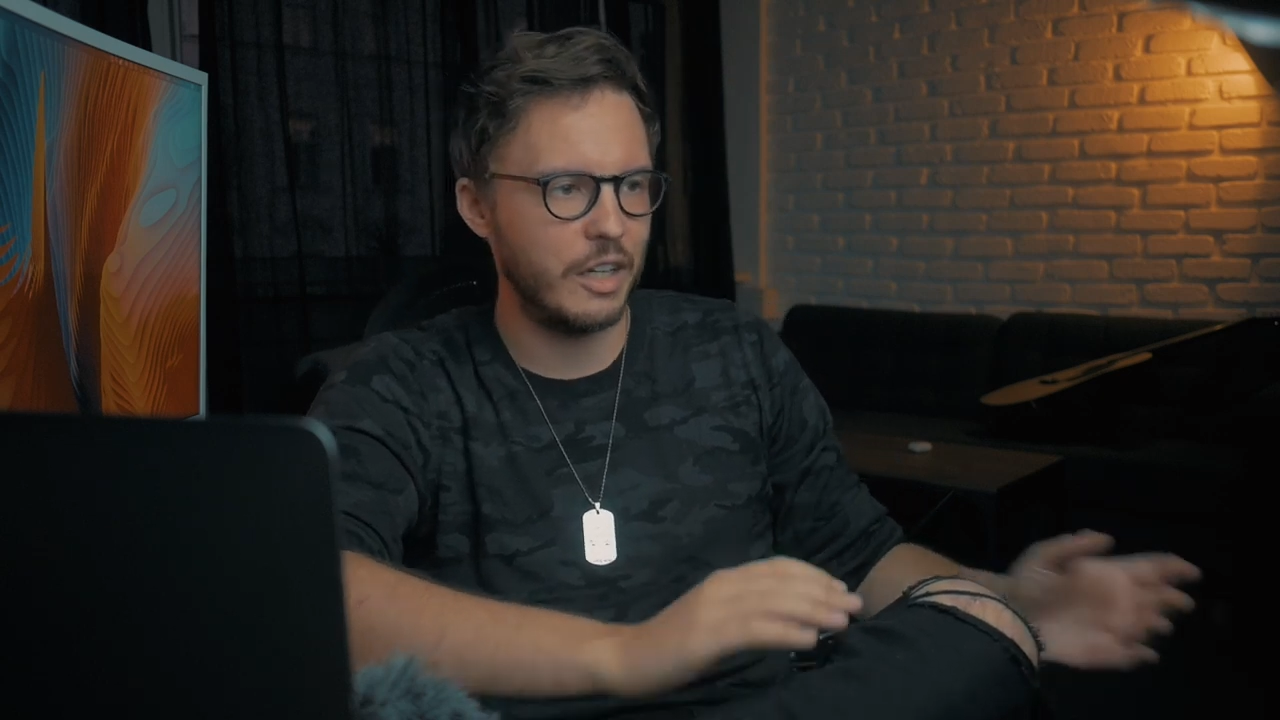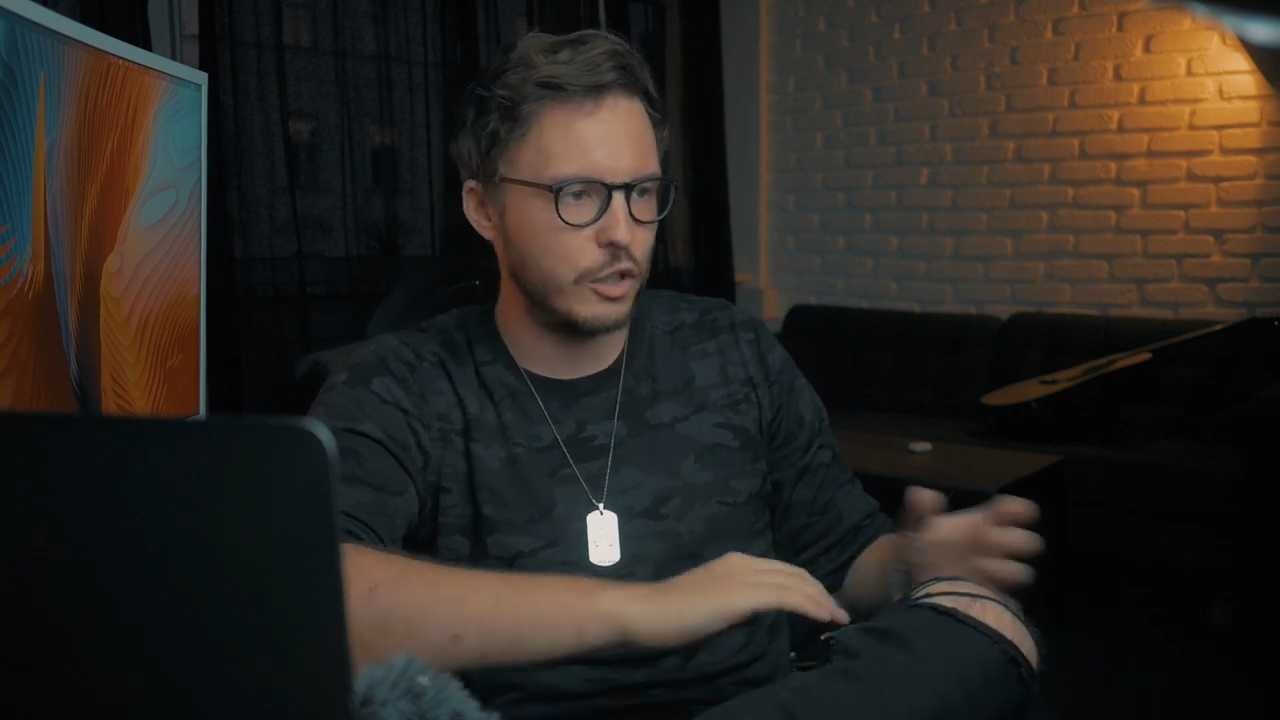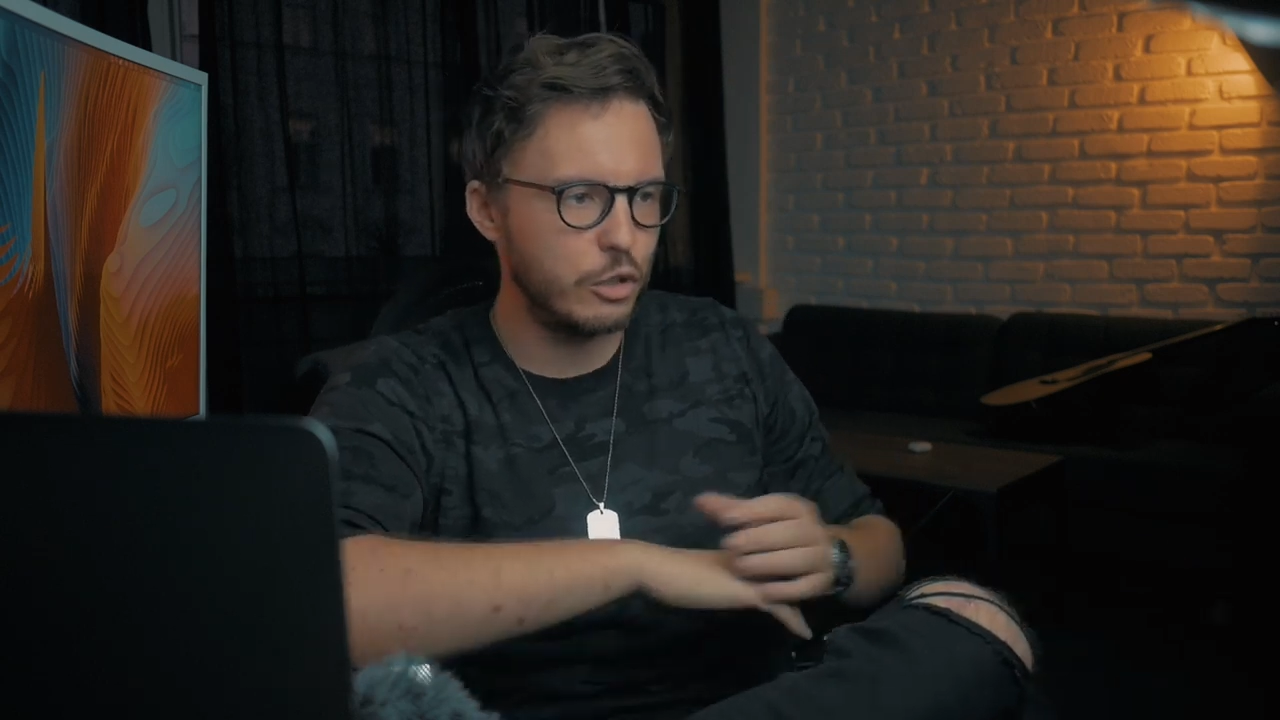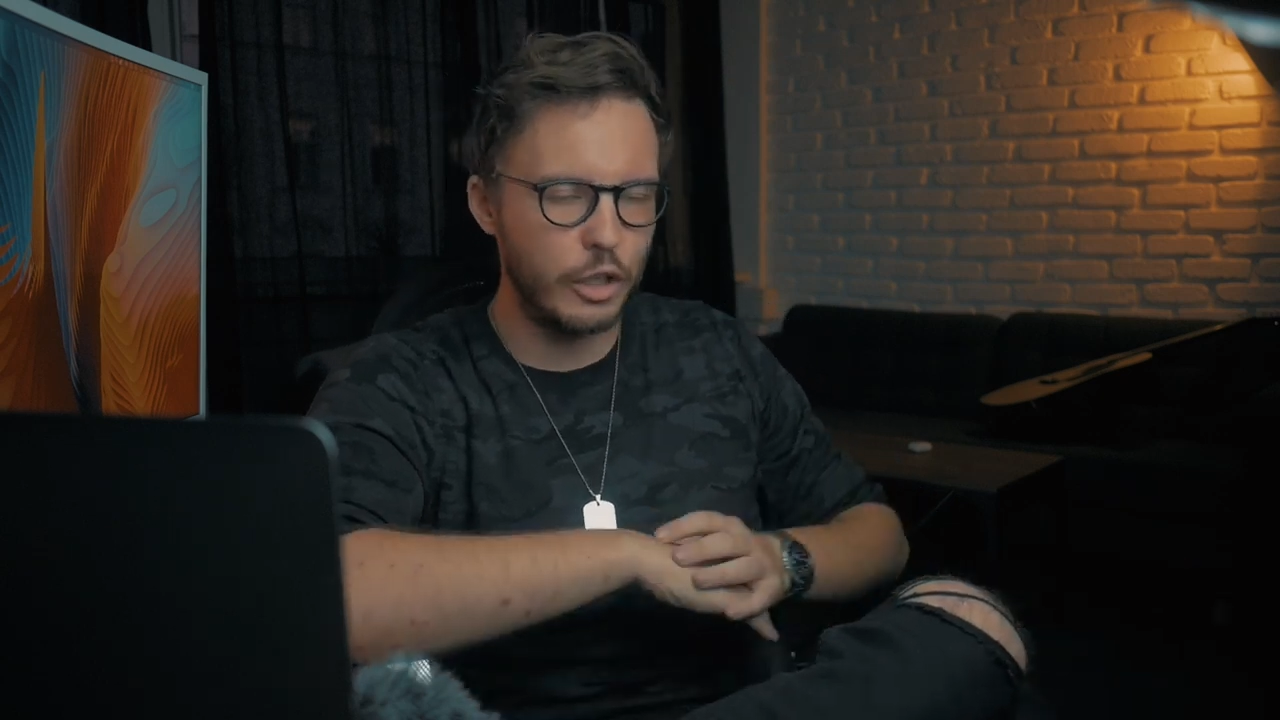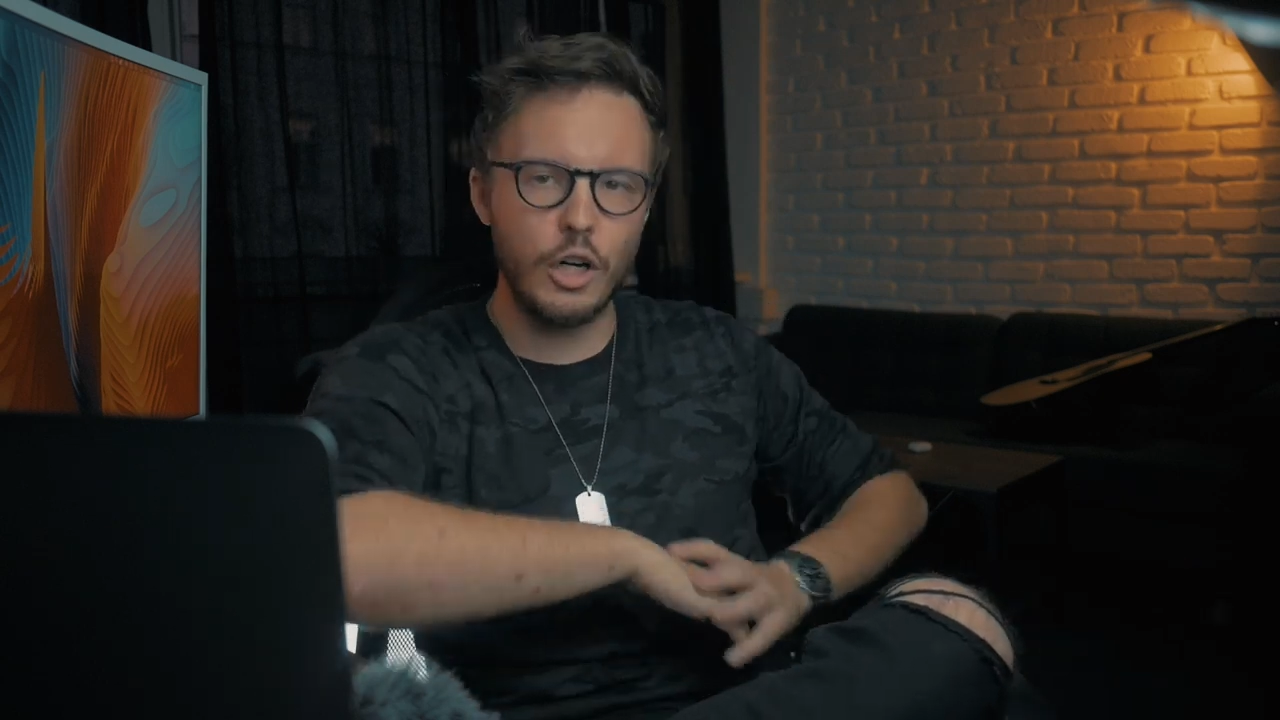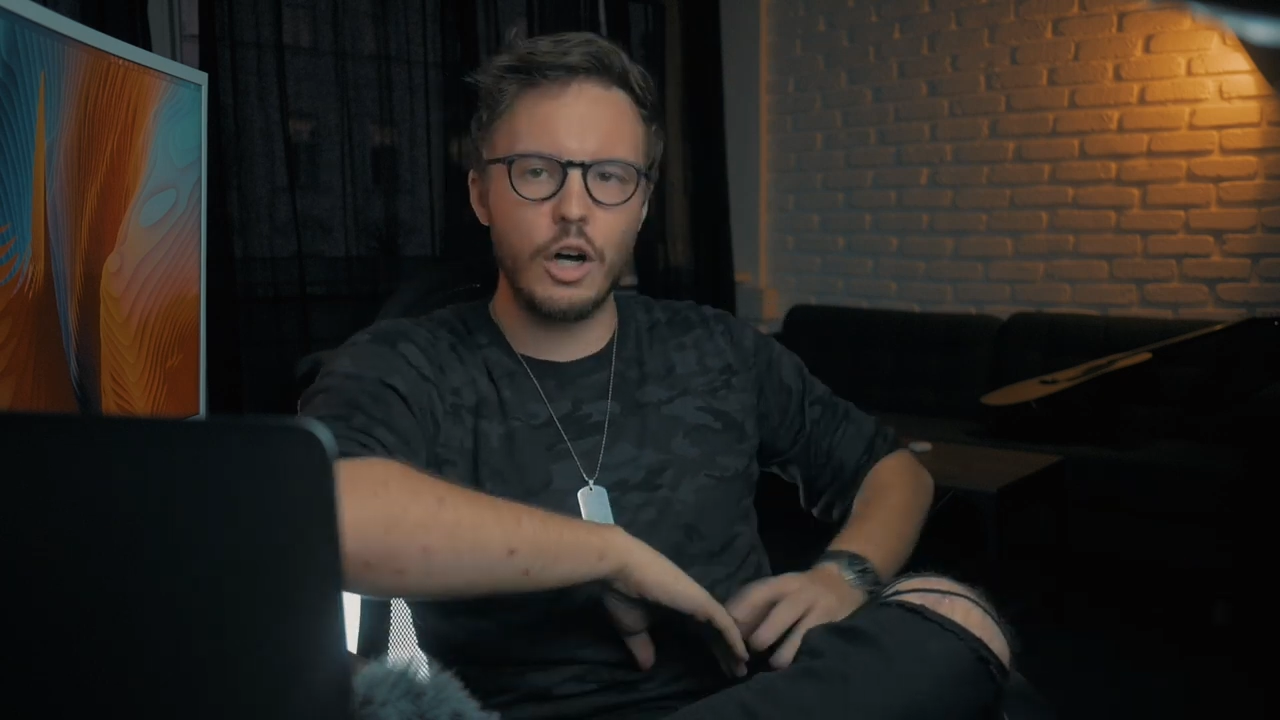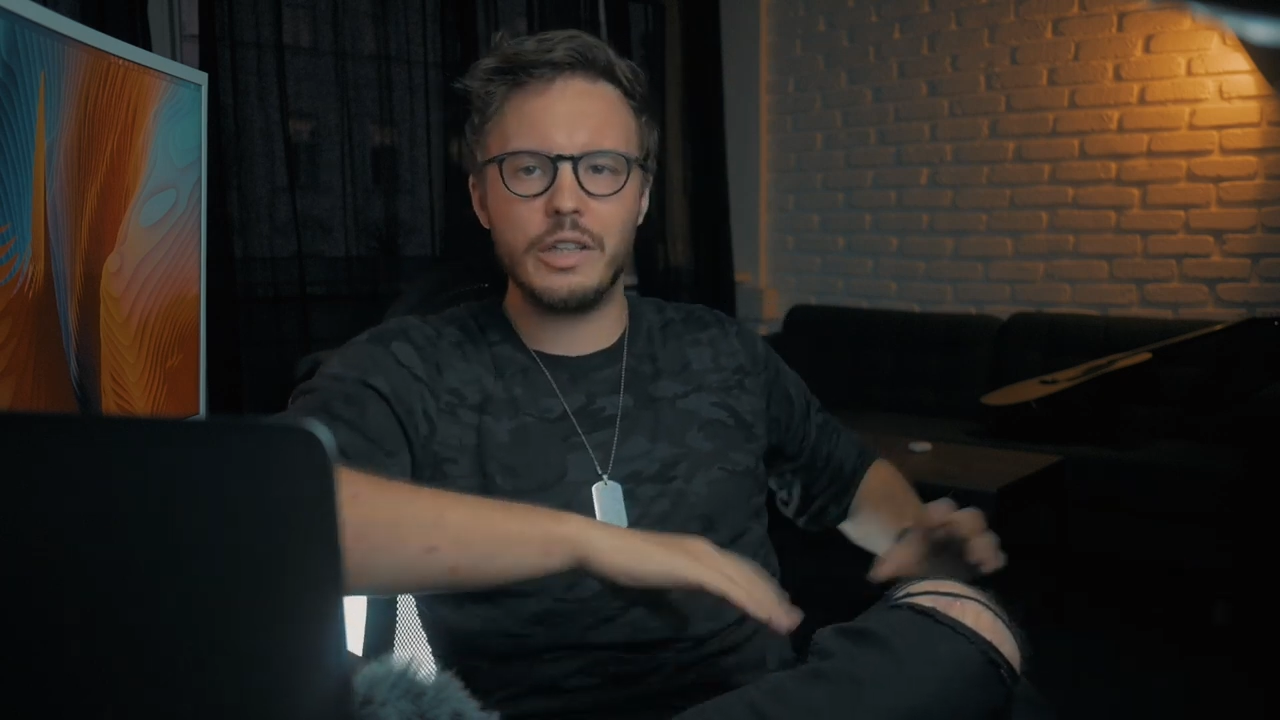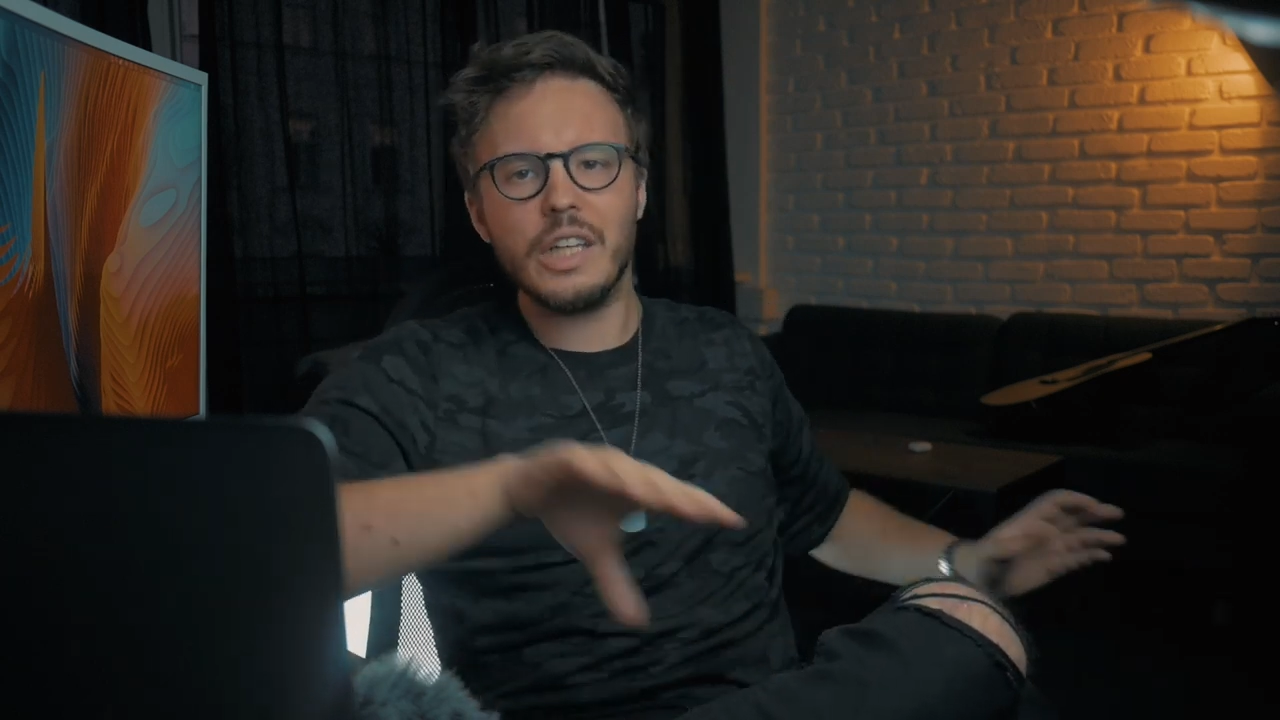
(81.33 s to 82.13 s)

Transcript: including all the